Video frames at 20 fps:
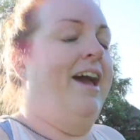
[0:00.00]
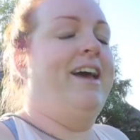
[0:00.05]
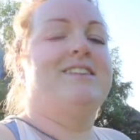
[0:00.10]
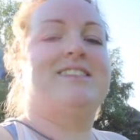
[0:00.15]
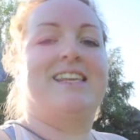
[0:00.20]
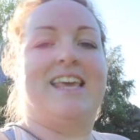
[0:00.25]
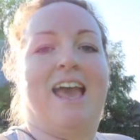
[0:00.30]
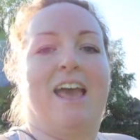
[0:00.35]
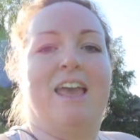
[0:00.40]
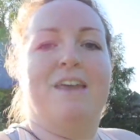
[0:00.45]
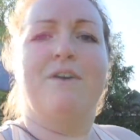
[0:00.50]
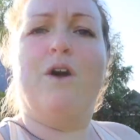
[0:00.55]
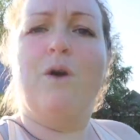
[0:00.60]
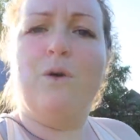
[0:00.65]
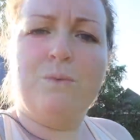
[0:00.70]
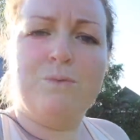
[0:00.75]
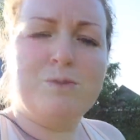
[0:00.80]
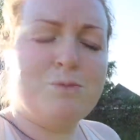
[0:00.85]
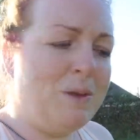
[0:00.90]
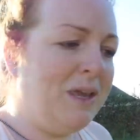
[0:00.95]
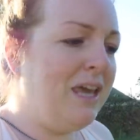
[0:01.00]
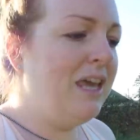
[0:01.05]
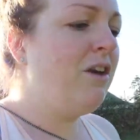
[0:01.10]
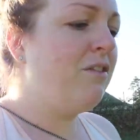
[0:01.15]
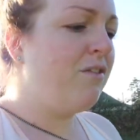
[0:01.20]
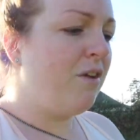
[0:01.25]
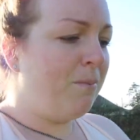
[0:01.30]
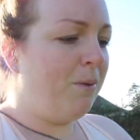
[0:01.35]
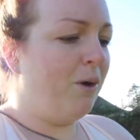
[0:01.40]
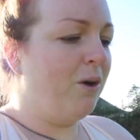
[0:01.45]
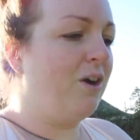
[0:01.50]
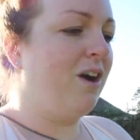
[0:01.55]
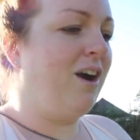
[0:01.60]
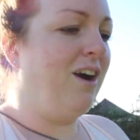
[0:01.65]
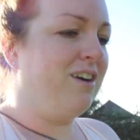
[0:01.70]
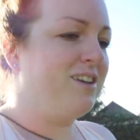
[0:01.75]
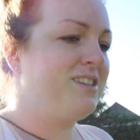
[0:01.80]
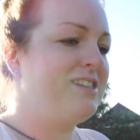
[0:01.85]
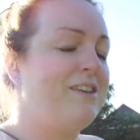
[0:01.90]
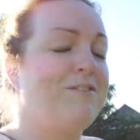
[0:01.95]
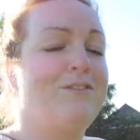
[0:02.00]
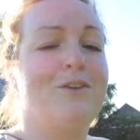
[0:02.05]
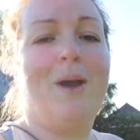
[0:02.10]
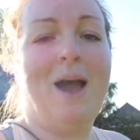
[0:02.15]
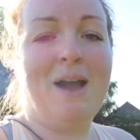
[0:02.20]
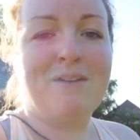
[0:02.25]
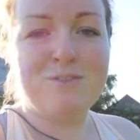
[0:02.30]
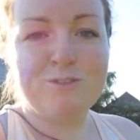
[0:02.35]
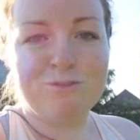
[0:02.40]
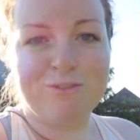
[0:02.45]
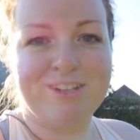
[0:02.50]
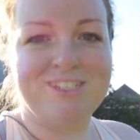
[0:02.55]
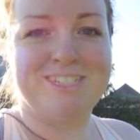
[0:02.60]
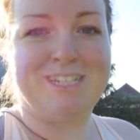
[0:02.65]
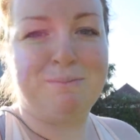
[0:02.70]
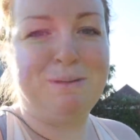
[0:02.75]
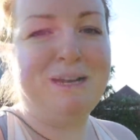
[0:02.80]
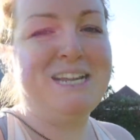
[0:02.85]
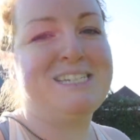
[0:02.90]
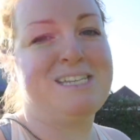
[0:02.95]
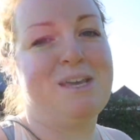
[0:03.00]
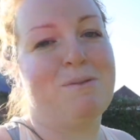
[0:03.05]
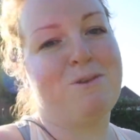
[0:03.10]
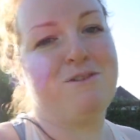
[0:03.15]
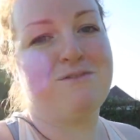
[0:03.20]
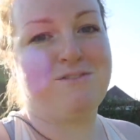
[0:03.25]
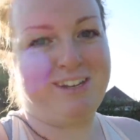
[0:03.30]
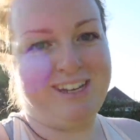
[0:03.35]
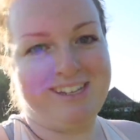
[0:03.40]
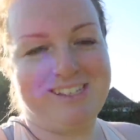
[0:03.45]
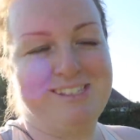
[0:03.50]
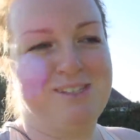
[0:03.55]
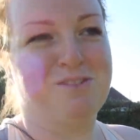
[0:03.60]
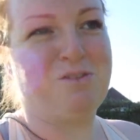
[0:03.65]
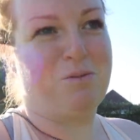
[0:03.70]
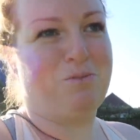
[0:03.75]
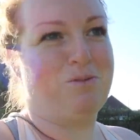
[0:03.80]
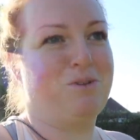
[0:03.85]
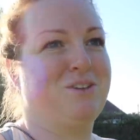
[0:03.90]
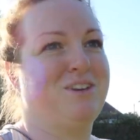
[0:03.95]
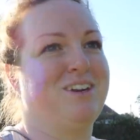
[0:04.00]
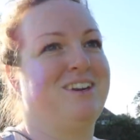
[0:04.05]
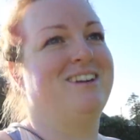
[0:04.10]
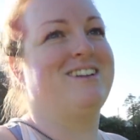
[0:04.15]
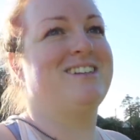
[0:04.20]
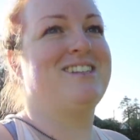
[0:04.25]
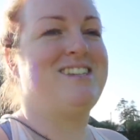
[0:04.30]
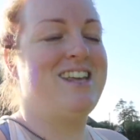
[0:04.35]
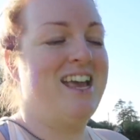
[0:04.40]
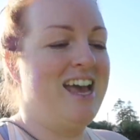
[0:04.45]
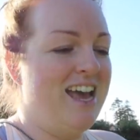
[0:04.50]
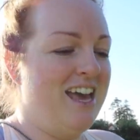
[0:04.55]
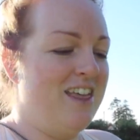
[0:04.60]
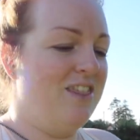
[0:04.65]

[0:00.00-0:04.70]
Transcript: So yeah, oh, speaking of our podcast, if you haven't already, please come over and listen to our podcast.